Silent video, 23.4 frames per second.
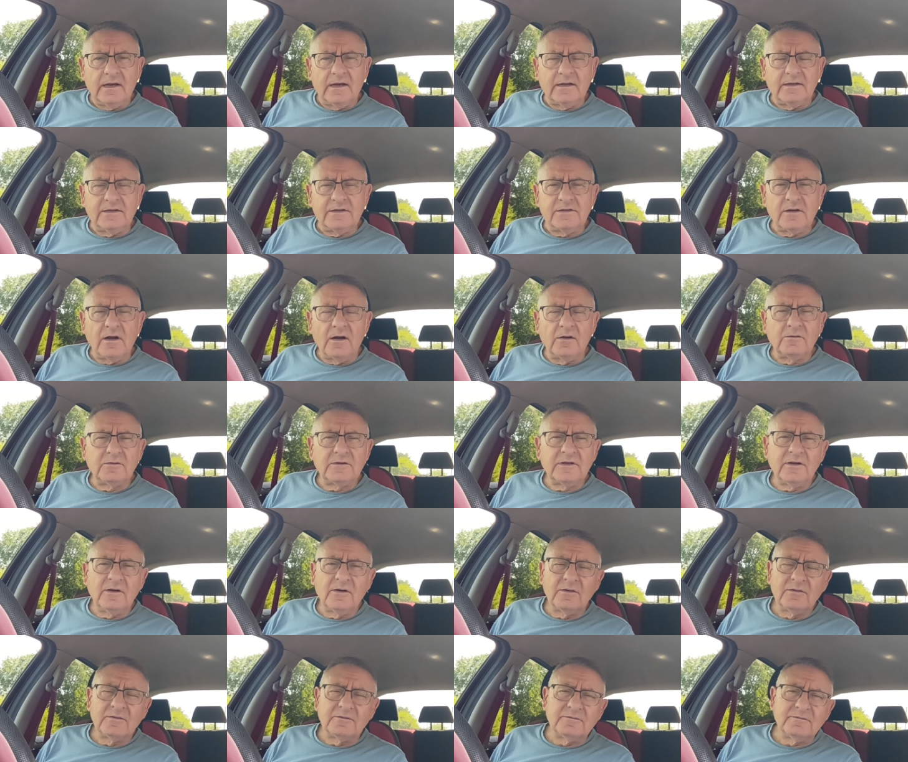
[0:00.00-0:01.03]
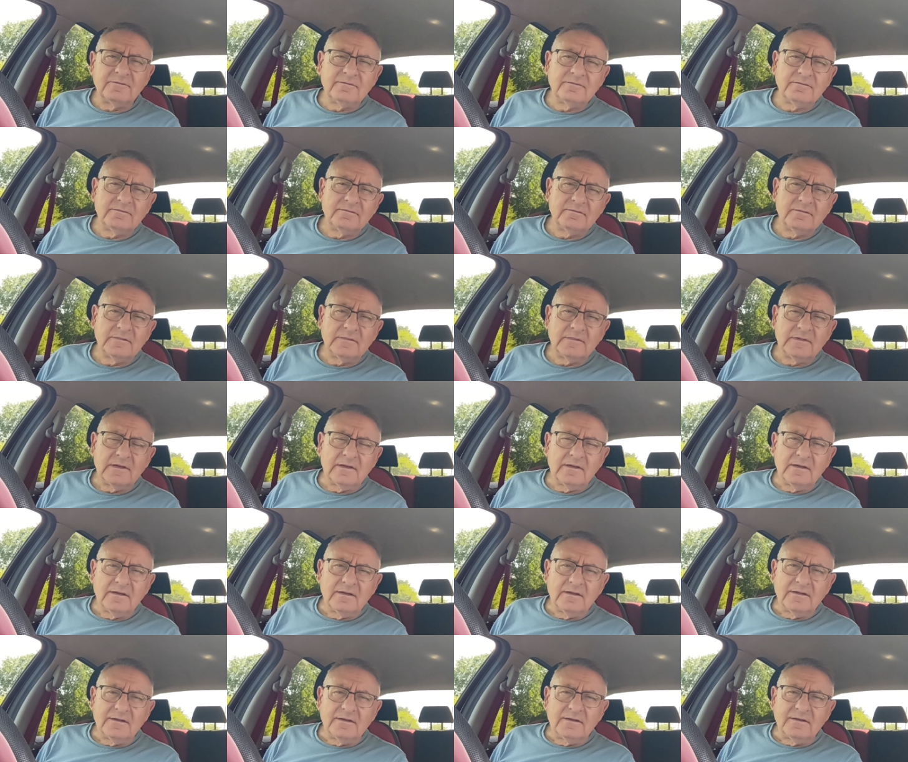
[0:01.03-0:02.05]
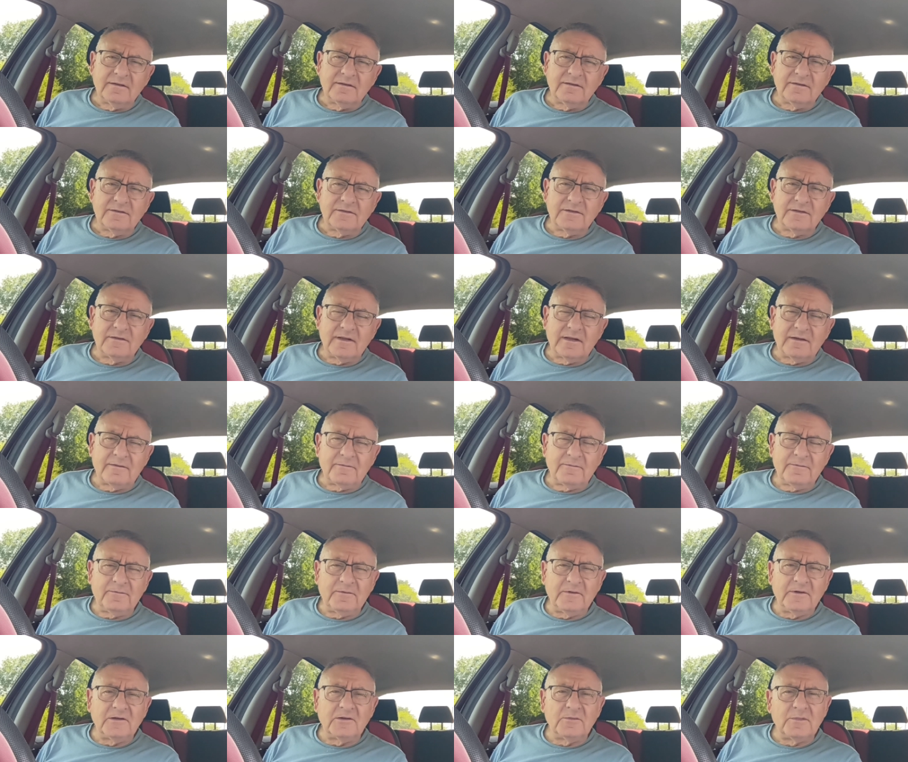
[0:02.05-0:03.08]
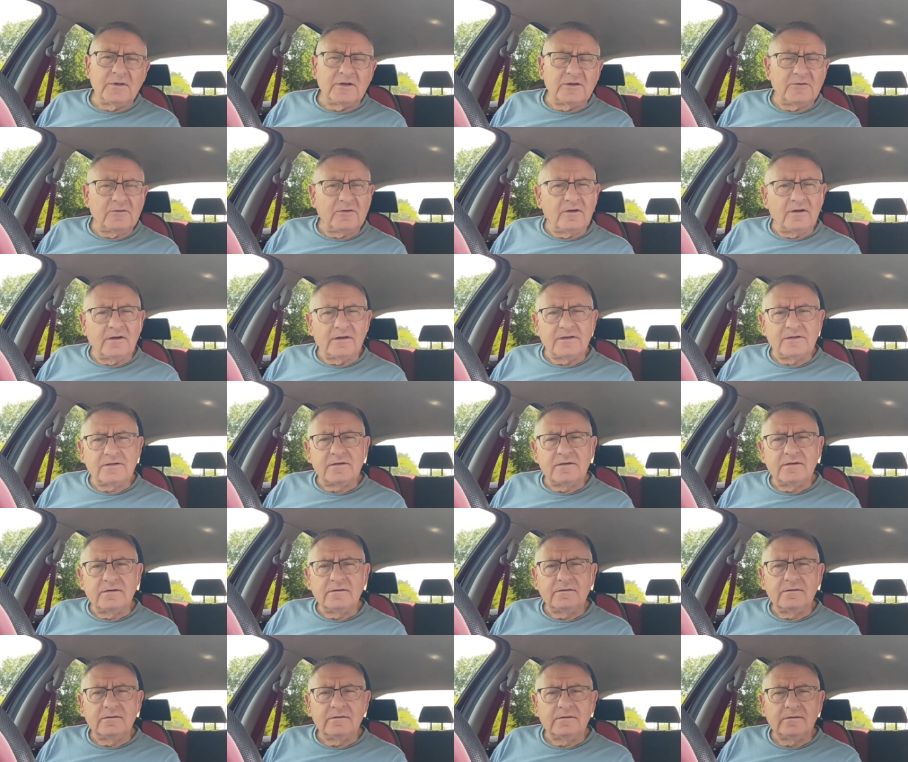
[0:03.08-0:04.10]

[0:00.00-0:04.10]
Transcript: And he's holding on to that freedom in Christ,